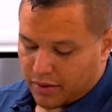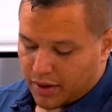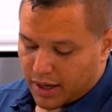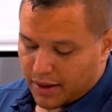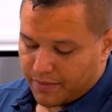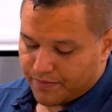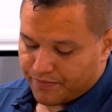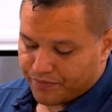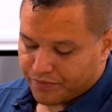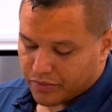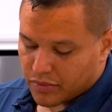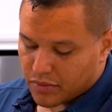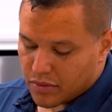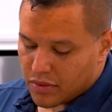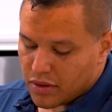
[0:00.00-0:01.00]
okay?
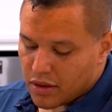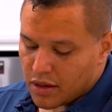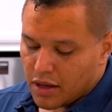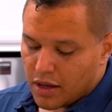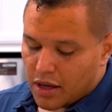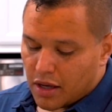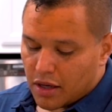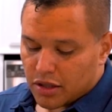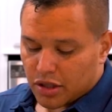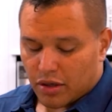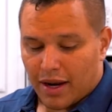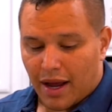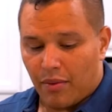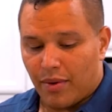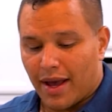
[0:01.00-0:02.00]
So
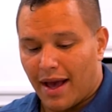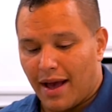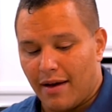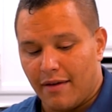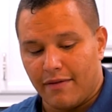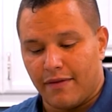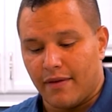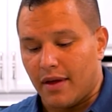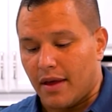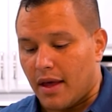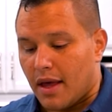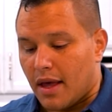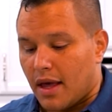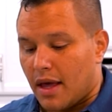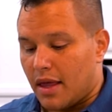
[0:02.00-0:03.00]
now we have
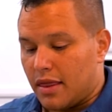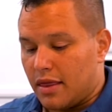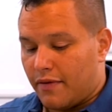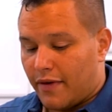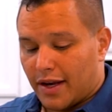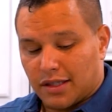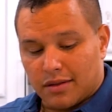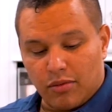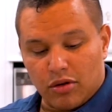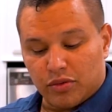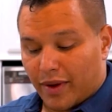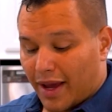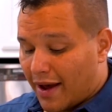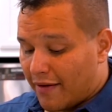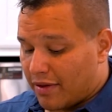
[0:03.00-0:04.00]
the vegetables,
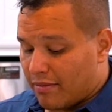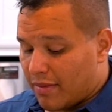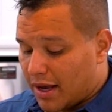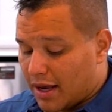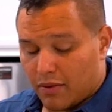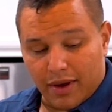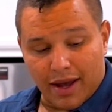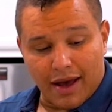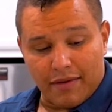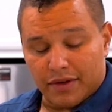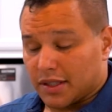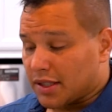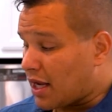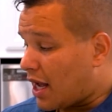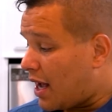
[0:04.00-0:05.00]
we have the meat, we have the
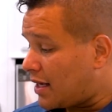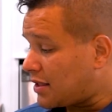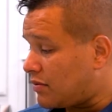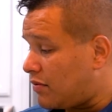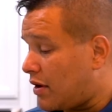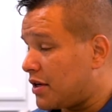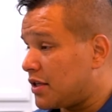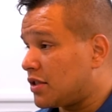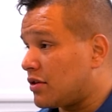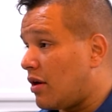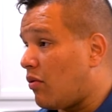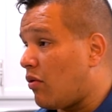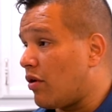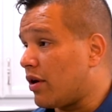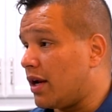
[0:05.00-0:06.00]
sauce. We're gonna start
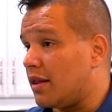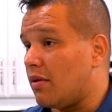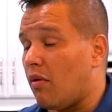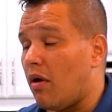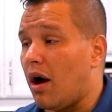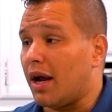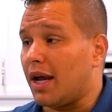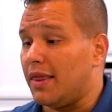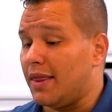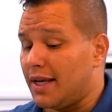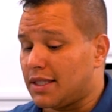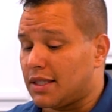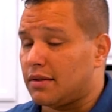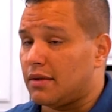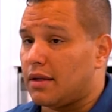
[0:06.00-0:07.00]
working in the wok, and
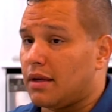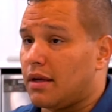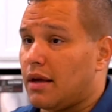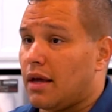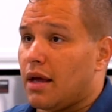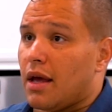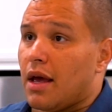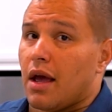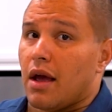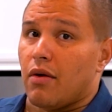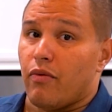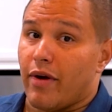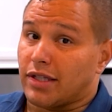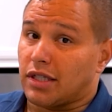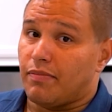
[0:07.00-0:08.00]
this
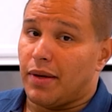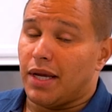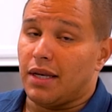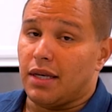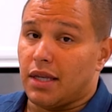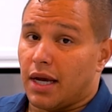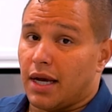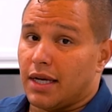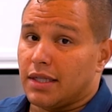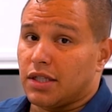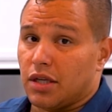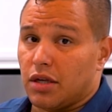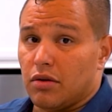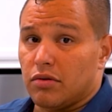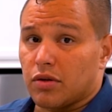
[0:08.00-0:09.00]
recipe does
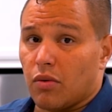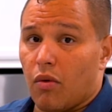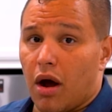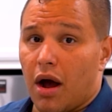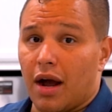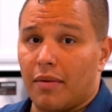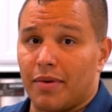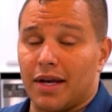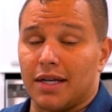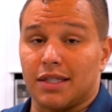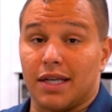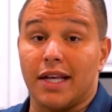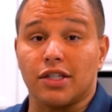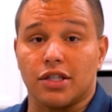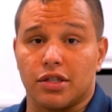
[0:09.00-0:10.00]
use a wok because
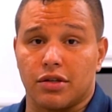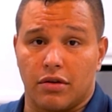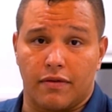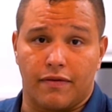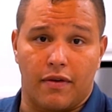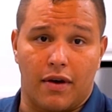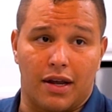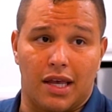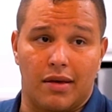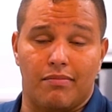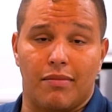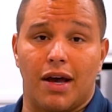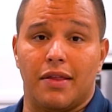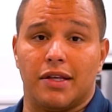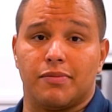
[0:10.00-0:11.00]
it is a stir fry. Keep in
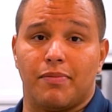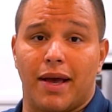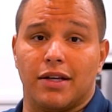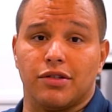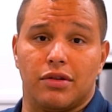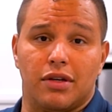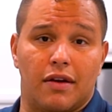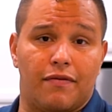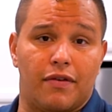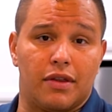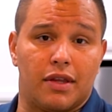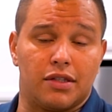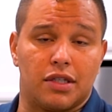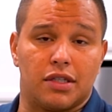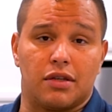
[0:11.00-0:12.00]
mind, these pans are different
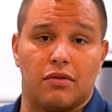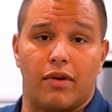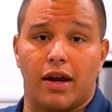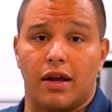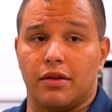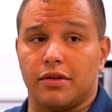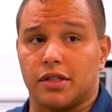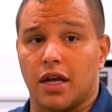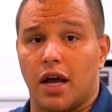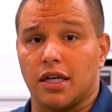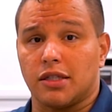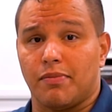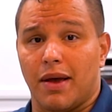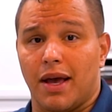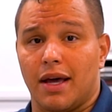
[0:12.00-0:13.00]
than just a regular
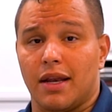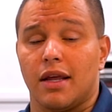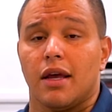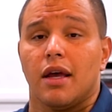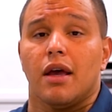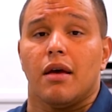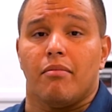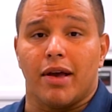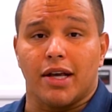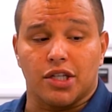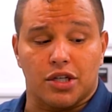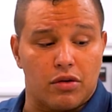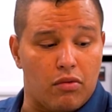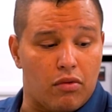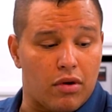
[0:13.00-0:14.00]
saucepan. Make
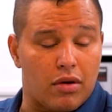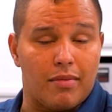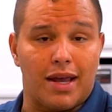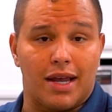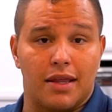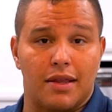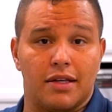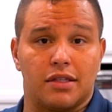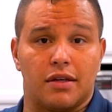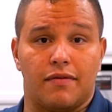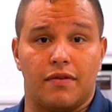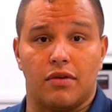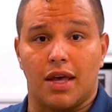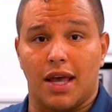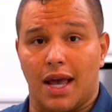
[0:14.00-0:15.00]
sure when we're making this, if
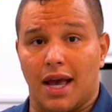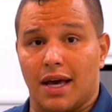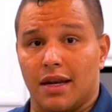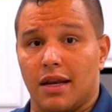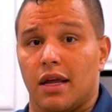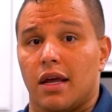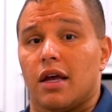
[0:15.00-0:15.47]
you can,